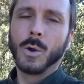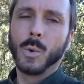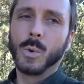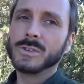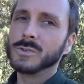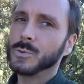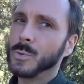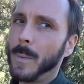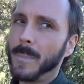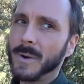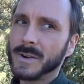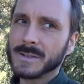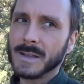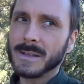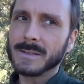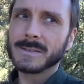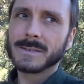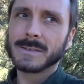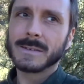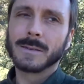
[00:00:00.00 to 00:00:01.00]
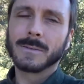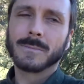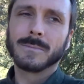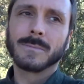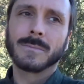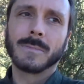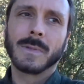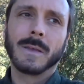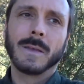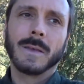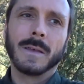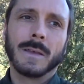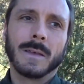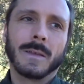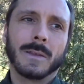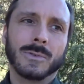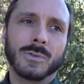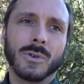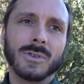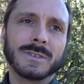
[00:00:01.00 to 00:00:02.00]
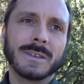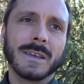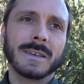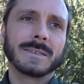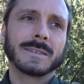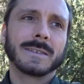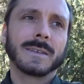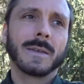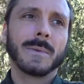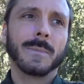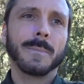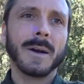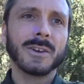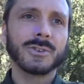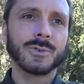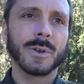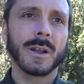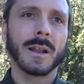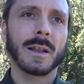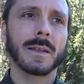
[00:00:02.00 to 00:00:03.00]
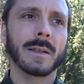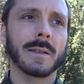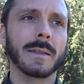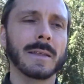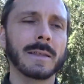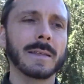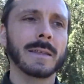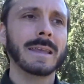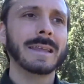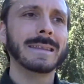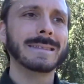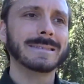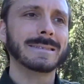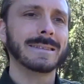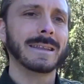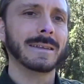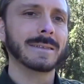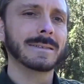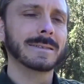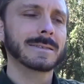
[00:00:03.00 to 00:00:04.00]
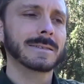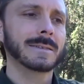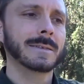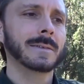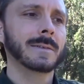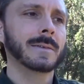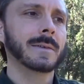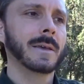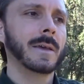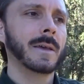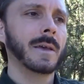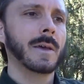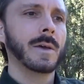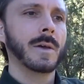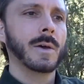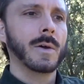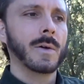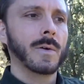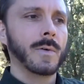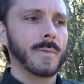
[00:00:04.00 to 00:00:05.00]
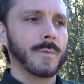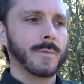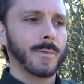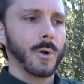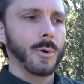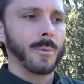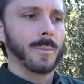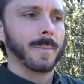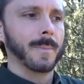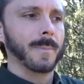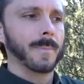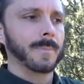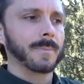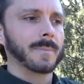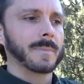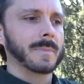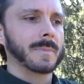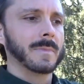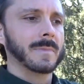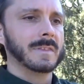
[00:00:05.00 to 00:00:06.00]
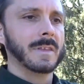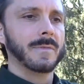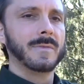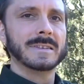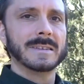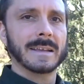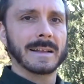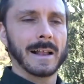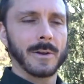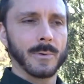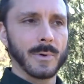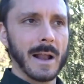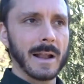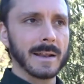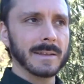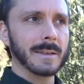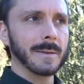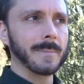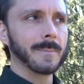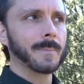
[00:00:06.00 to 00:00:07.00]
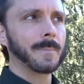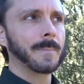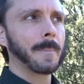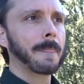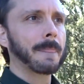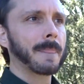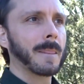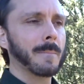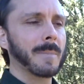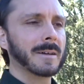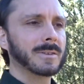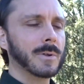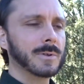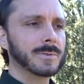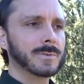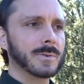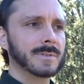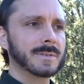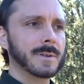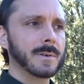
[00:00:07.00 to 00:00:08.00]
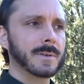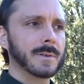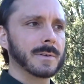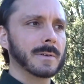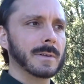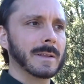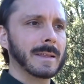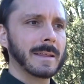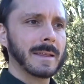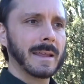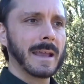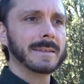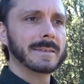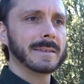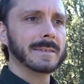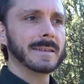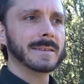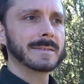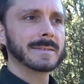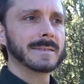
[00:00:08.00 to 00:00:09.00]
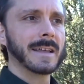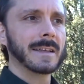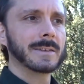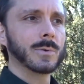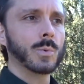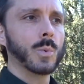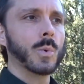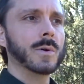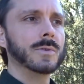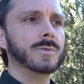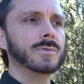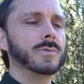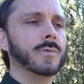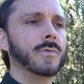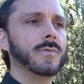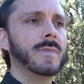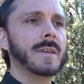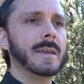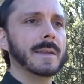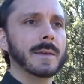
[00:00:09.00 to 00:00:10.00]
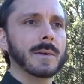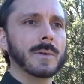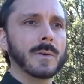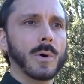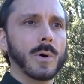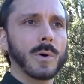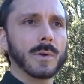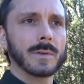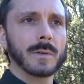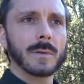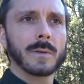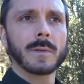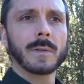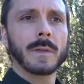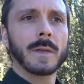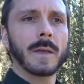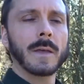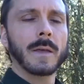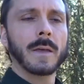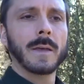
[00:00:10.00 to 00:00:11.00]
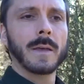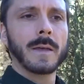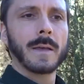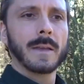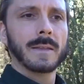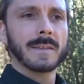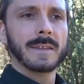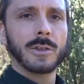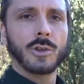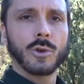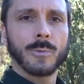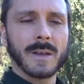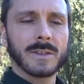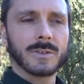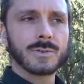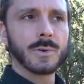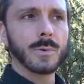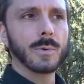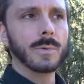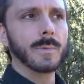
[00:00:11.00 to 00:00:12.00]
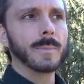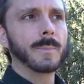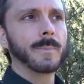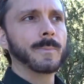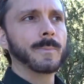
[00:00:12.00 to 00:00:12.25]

which represents not just passional instincts from the physical reality, but also certain entities that want to feed on the human soul